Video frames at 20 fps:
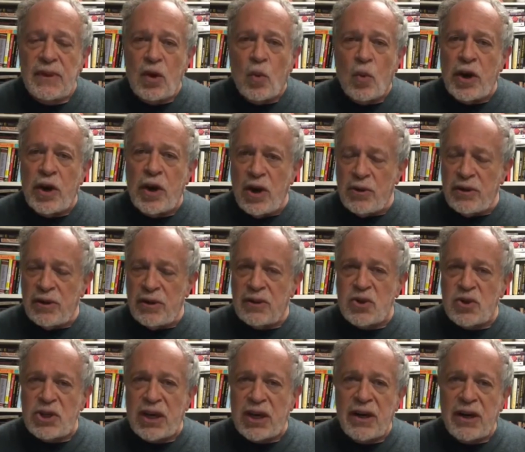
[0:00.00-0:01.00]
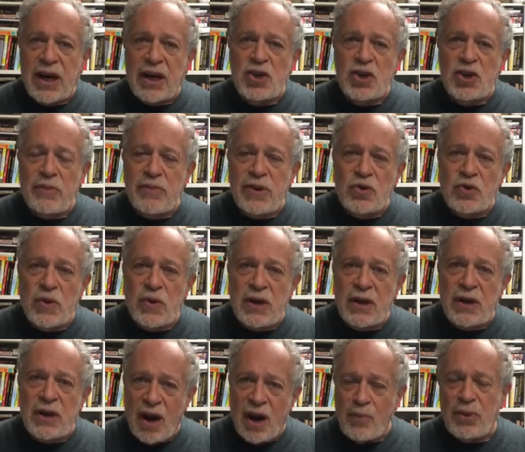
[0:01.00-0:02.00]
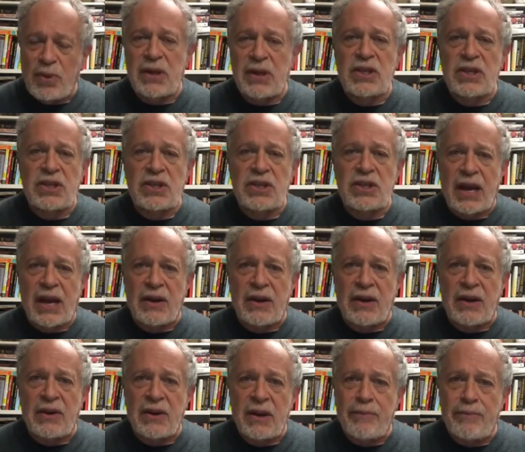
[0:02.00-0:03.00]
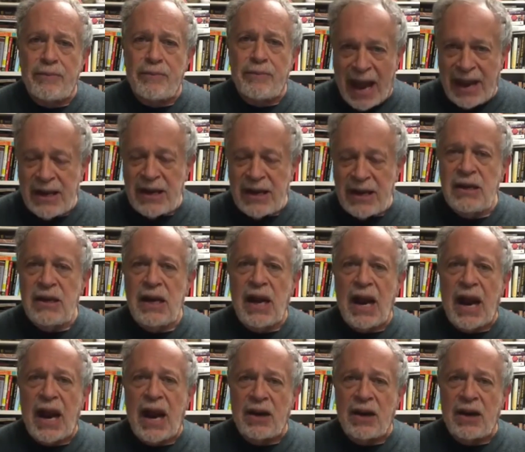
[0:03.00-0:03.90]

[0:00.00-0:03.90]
We know that there's a connection between Yiannopoulos and Bannon